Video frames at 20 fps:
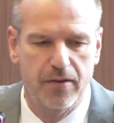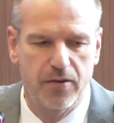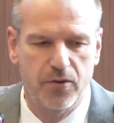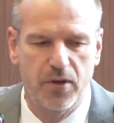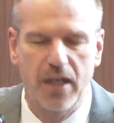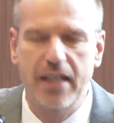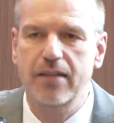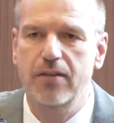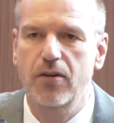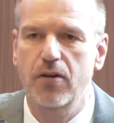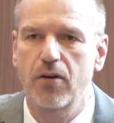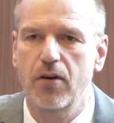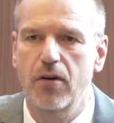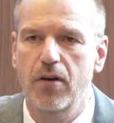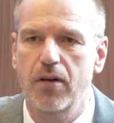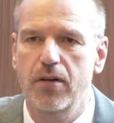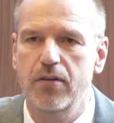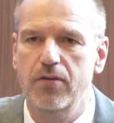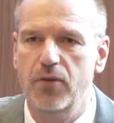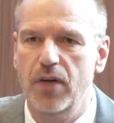
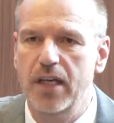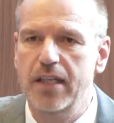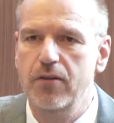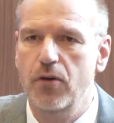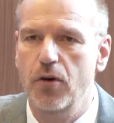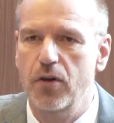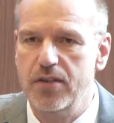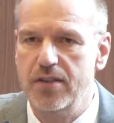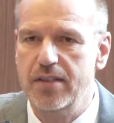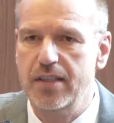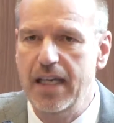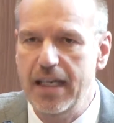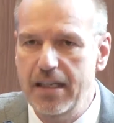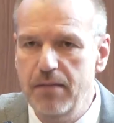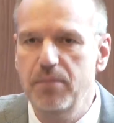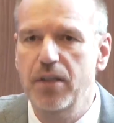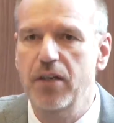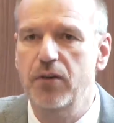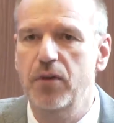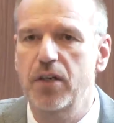trade costs
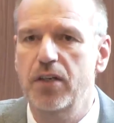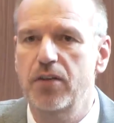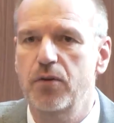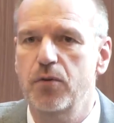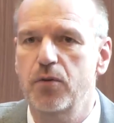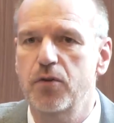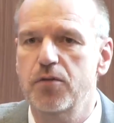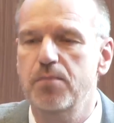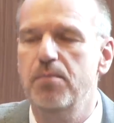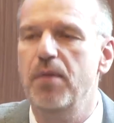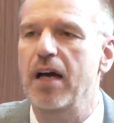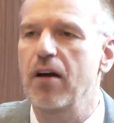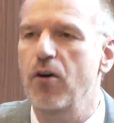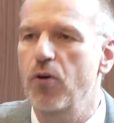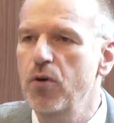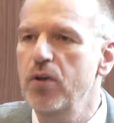can be reduced by